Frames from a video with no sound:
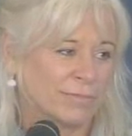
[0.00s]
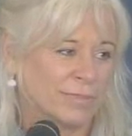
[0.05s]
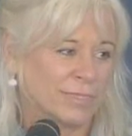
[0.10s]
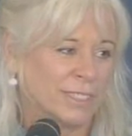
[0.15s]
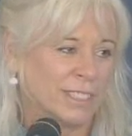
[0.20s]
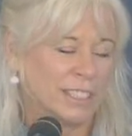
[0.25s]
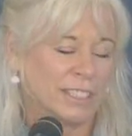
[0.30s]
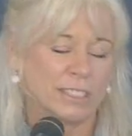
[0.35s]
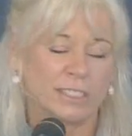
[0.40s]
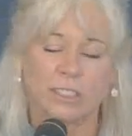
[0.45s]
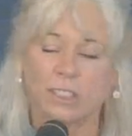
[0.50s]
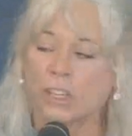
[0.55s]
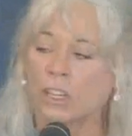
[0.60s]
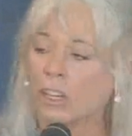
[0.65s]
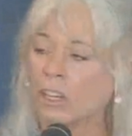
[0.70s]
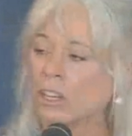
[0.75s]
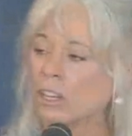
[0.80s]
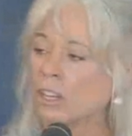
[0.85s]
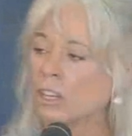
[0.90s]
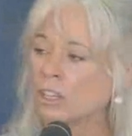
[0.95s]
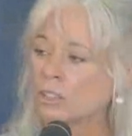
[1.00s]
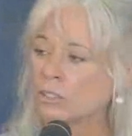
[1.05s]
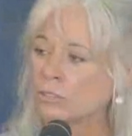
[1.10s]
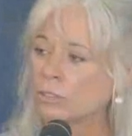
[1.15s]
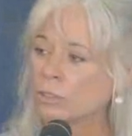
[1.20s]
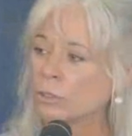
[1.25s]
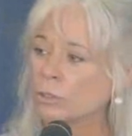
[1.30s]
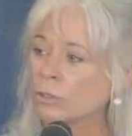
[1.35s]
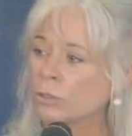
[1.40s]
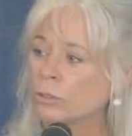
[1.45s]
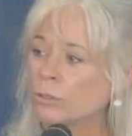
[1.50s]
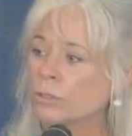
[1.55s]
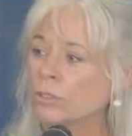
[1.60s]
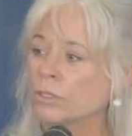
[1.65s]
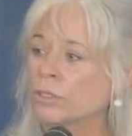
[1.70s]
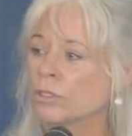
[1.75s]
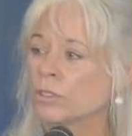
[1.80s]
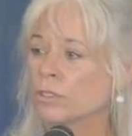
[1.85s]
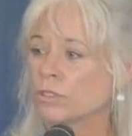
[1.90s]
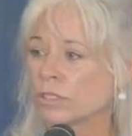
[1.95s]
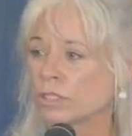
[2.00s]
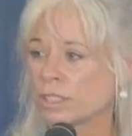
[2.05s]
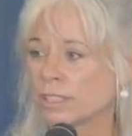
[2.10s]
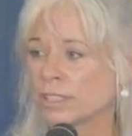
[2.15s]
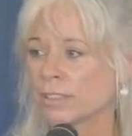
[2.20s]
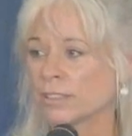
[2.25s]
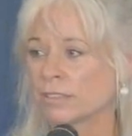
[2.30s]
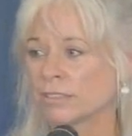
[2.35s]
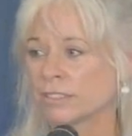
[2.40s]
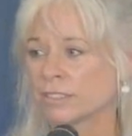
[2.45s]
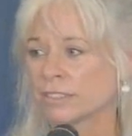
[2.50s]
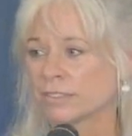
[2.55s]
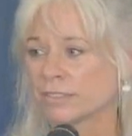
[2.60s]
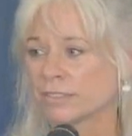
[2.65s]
is the call of you to yourself.